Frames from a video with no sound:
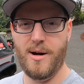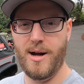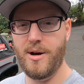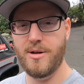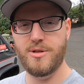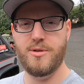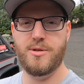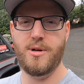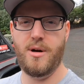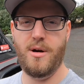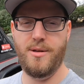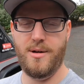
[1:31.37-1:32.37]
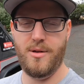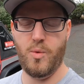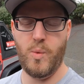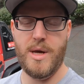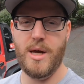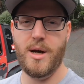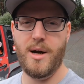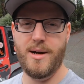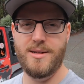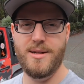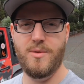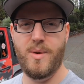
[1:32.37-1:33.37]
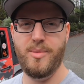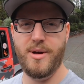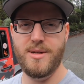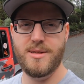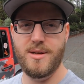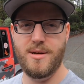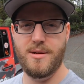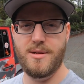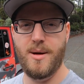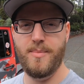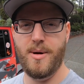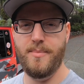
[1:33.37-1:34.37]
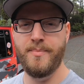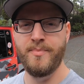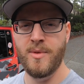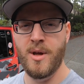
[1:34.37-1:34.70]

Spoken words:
Now, as you saw the other week, I did replace the TPM,